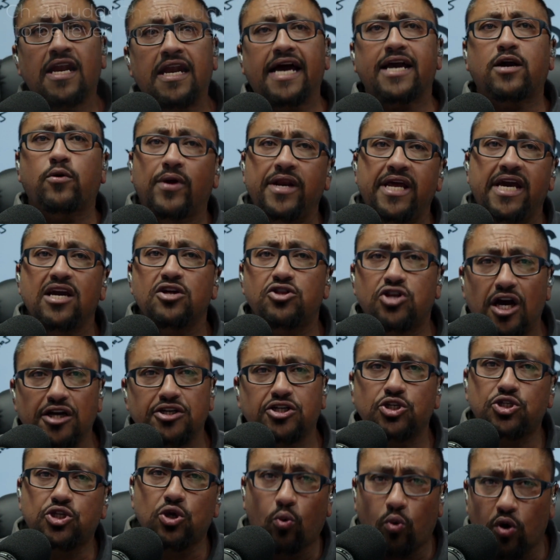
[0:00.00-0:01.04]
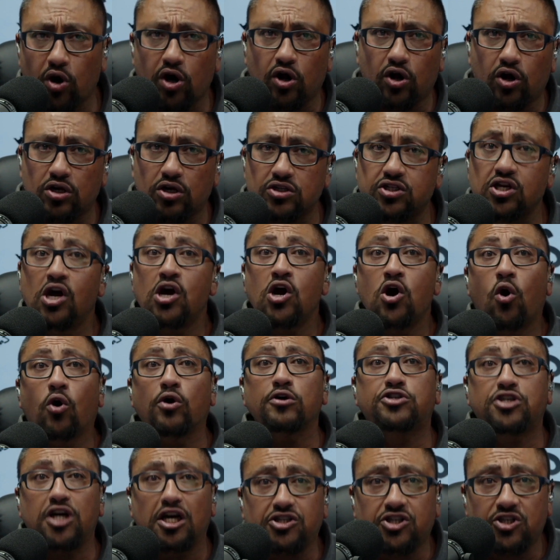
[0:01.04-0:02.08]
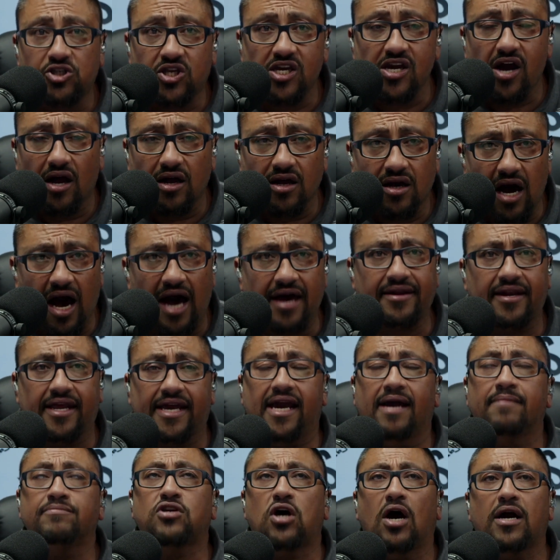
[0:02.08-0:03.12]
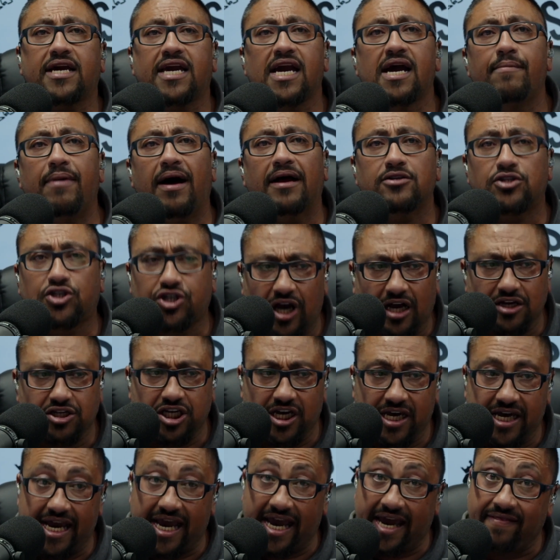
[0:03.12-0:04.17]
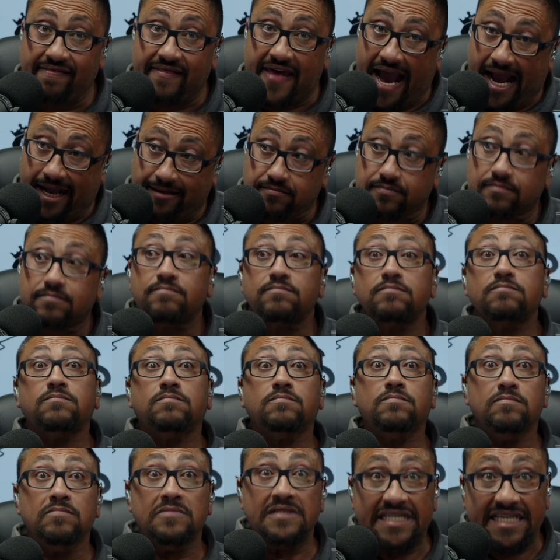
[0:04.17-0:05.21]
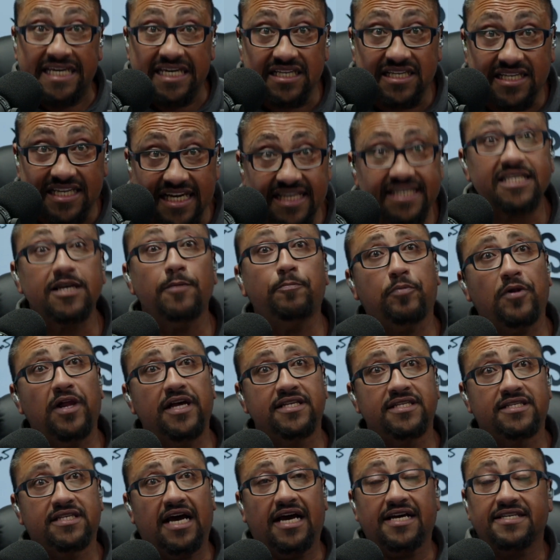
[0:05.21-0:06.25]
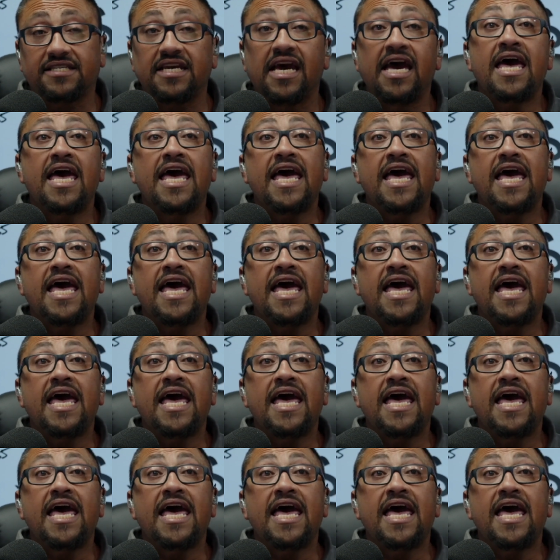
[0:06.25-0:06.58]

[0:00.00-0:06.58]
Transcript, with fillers: like when he judges the world or judges the ungodly. I'm talking about judging in that he disciplines us.